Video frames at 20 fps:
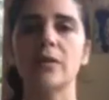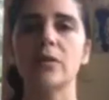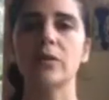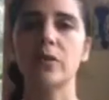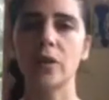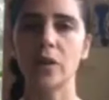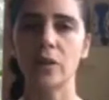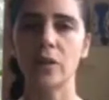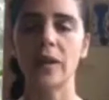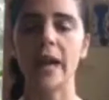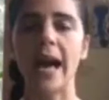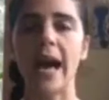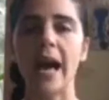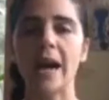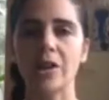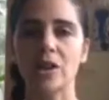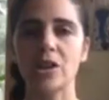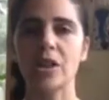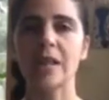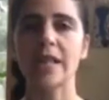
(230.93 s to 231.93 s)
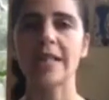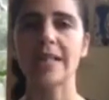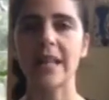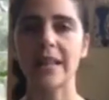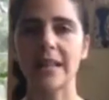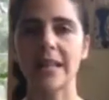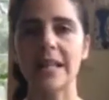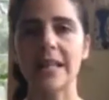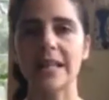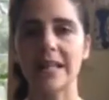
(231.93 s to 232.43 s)
for you to actually
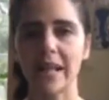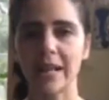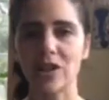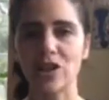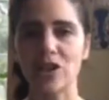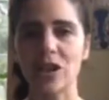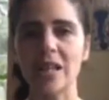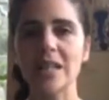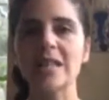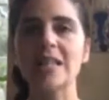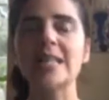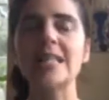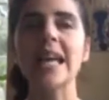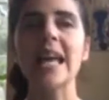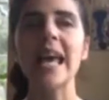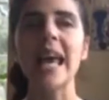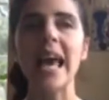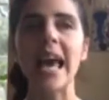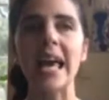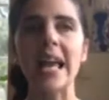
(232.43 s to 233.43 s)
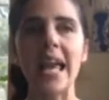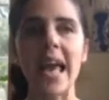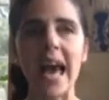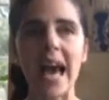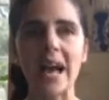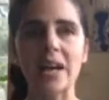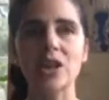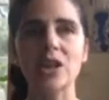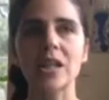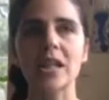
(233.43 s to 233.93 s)
set the intentions and
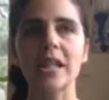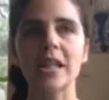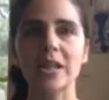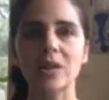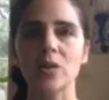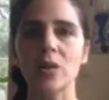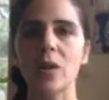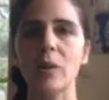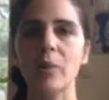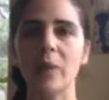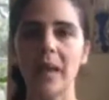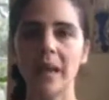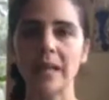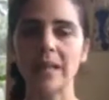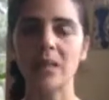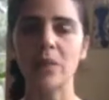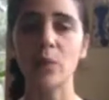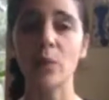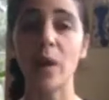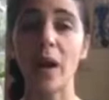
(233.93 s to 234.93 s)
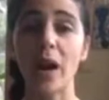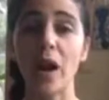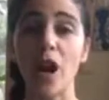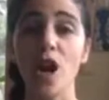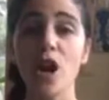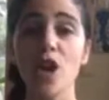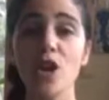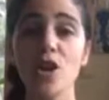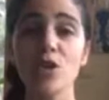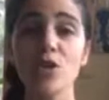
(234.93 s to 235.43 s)
actually get to a place where
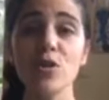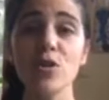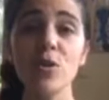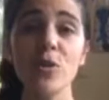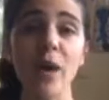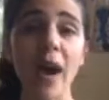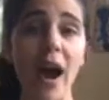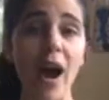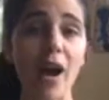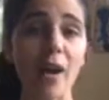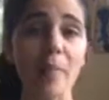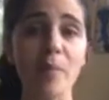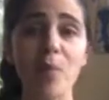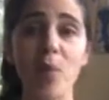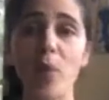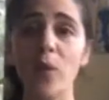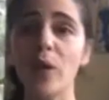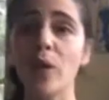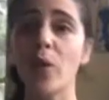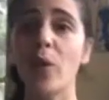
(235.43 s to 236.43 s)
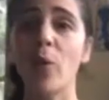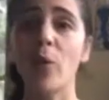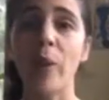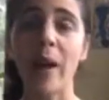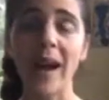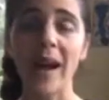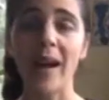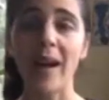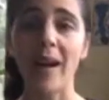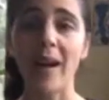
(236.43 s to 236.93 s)
you are more
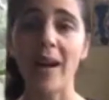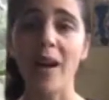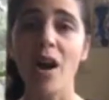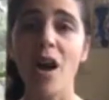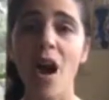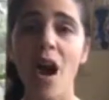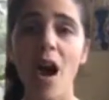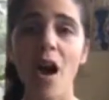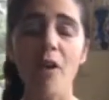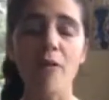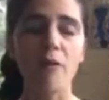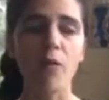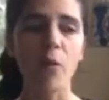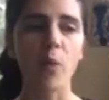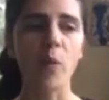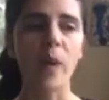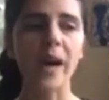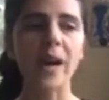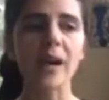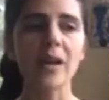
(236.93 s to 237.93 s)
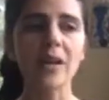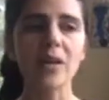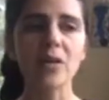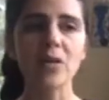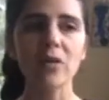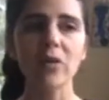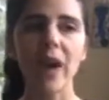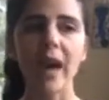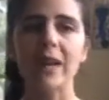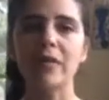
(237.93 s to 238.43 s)
aware of where
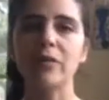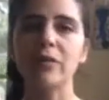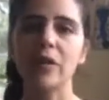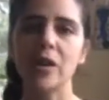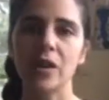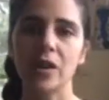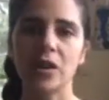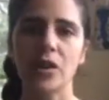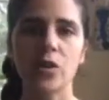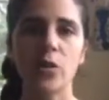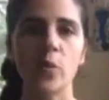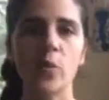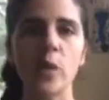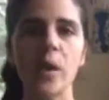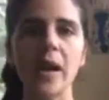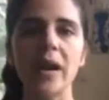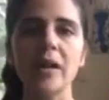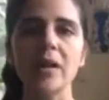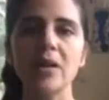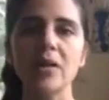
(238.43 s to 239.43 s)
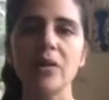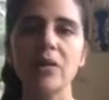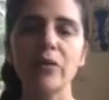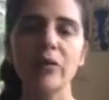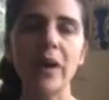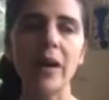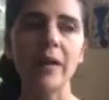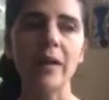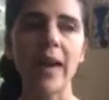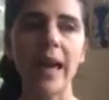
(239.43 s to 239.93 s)
you've had fears, where you
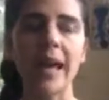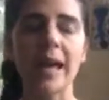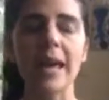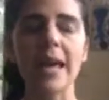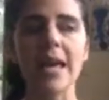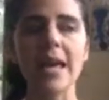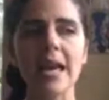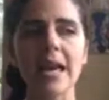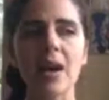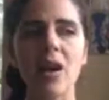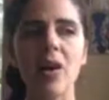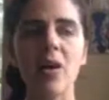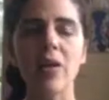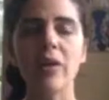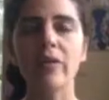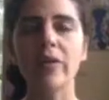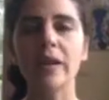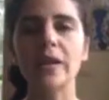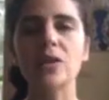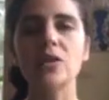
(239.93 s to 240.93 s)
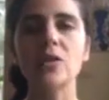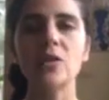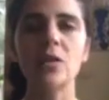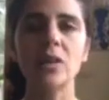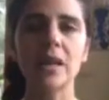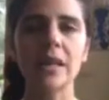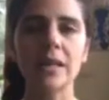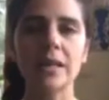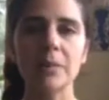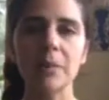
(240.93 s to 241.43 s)
felt like, oh, if I do
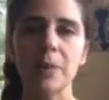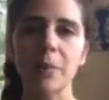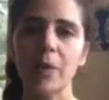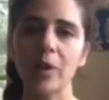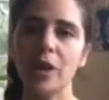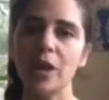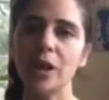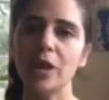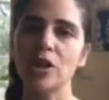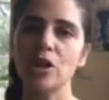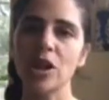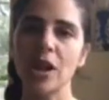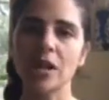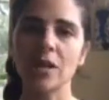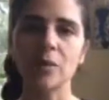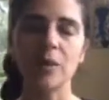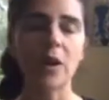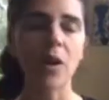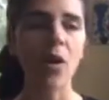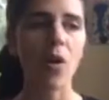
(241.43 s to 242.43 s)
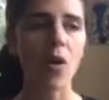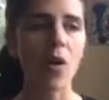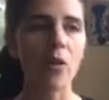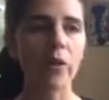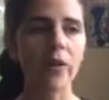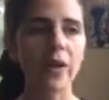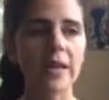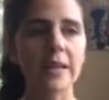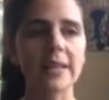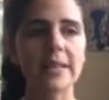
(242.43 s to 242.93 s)
this, people are going to judge me. Oh,
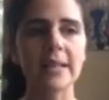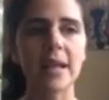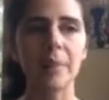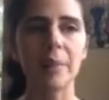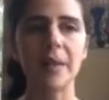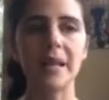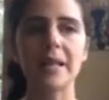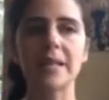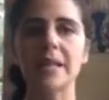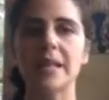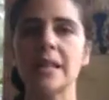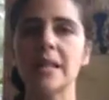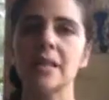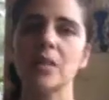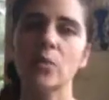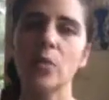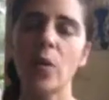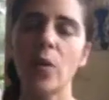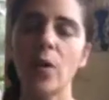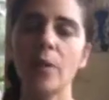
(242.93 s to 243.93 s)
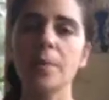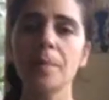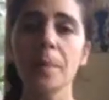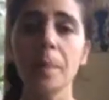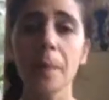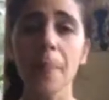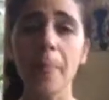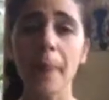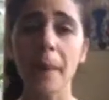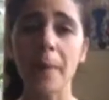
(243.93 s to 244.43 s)
if I step into this role,
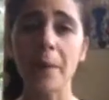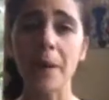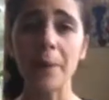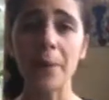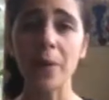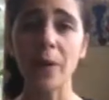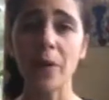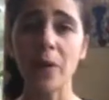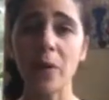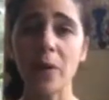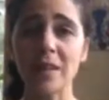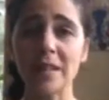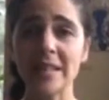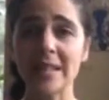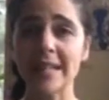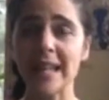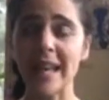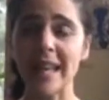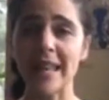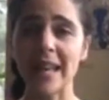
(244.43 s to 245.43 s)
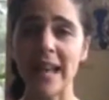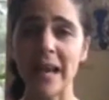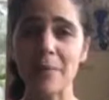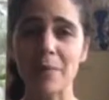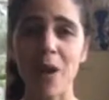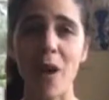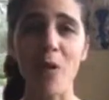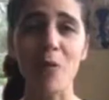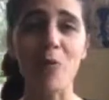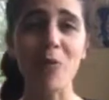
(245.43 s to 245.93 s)
people are going to say that I'm
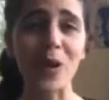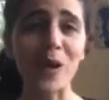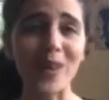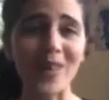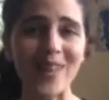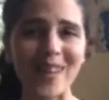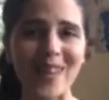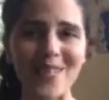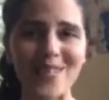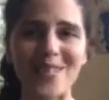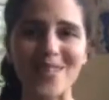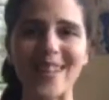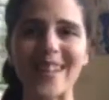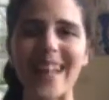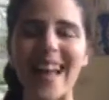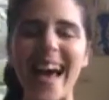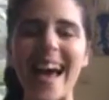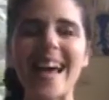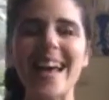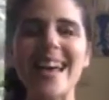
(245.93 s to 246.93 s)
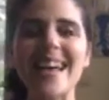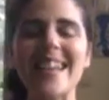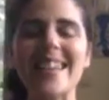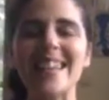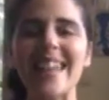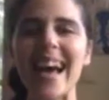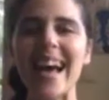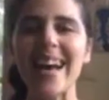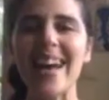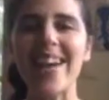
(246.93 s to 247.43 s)
not worthy of doing that.
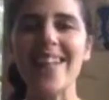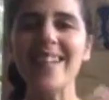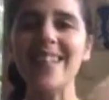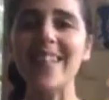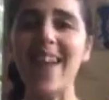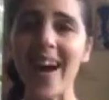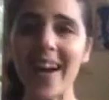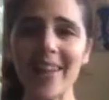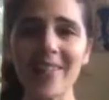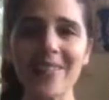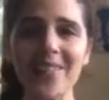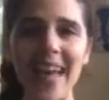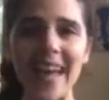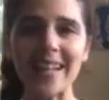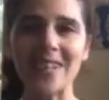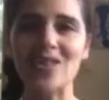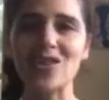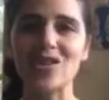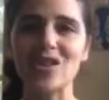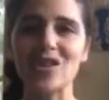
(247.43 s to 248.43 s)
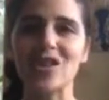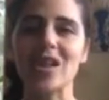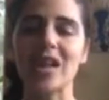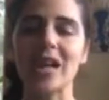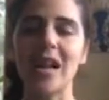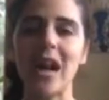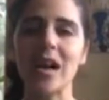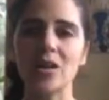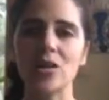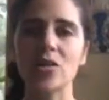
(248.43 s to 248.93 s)
A lot of that is just a
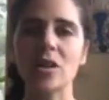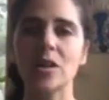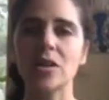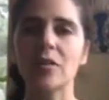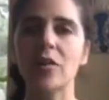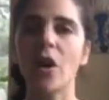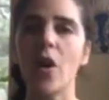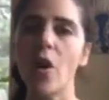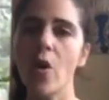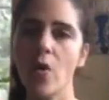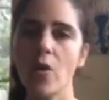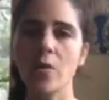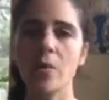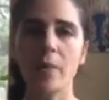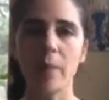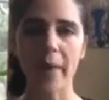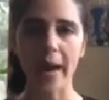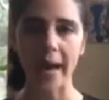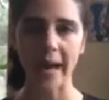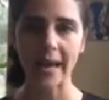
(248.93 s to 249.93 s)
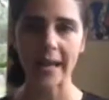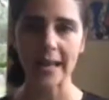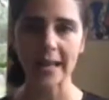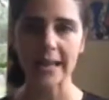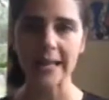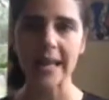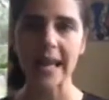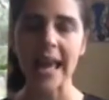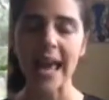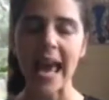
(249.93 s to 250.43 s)
construct of our own
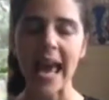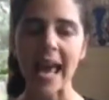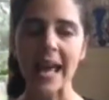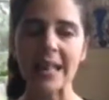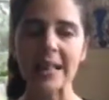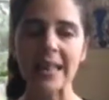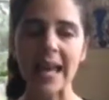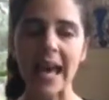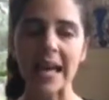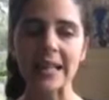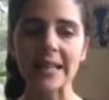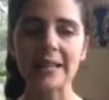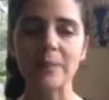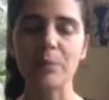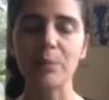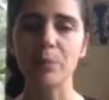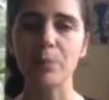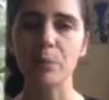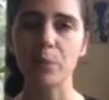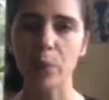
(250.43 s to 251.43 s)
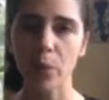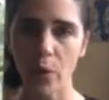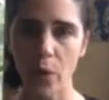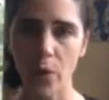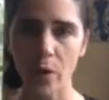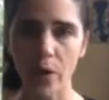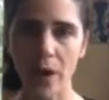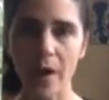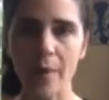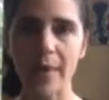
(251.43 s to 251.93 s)
mind, and that is
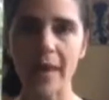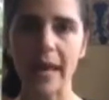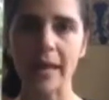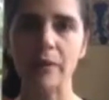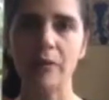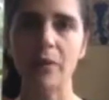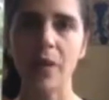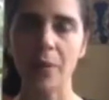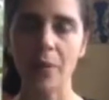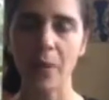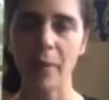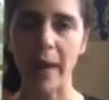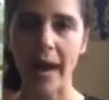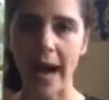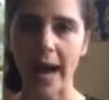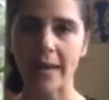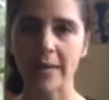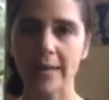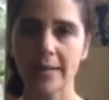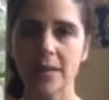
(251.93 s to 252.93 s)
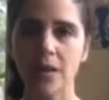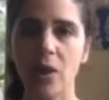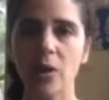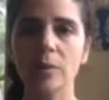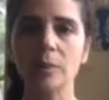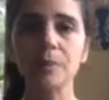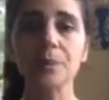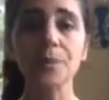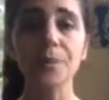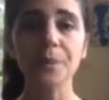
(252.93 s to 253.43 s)
programming from the past. So,
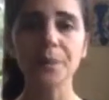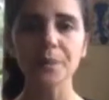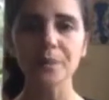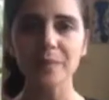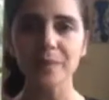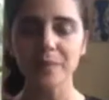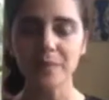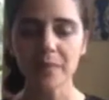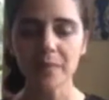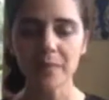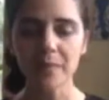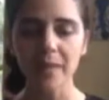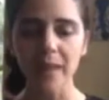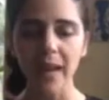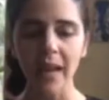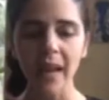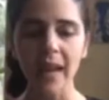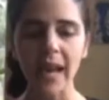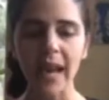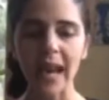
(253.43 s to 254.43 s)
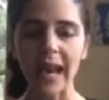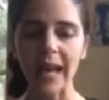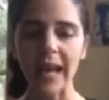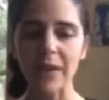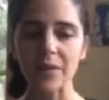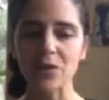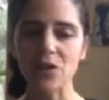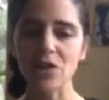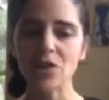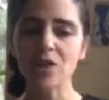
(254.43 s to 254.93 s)
and I
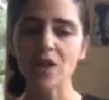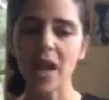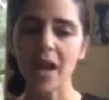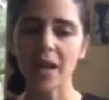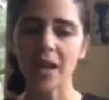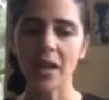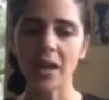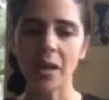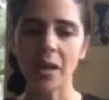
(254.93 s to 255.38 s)
was just talking